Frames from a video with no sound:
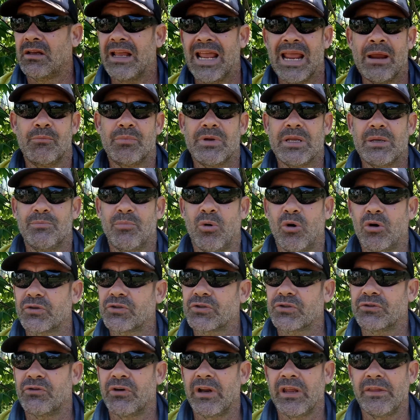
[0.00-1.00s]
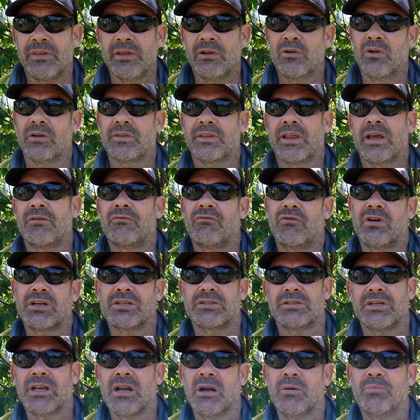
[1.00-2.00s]
empty pots or anything like that for
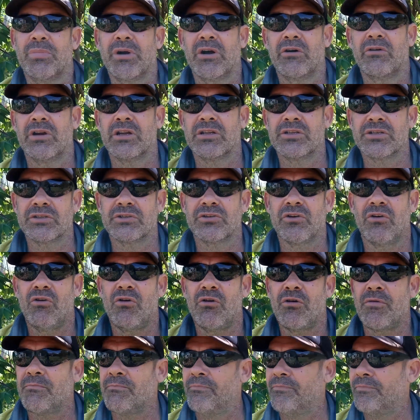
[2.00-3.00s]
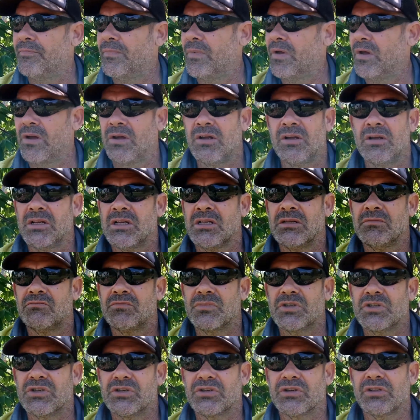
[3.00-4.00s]
extended periods of time.
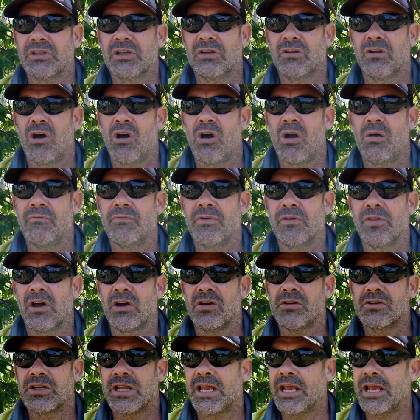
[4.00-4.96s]
It's just a little home for those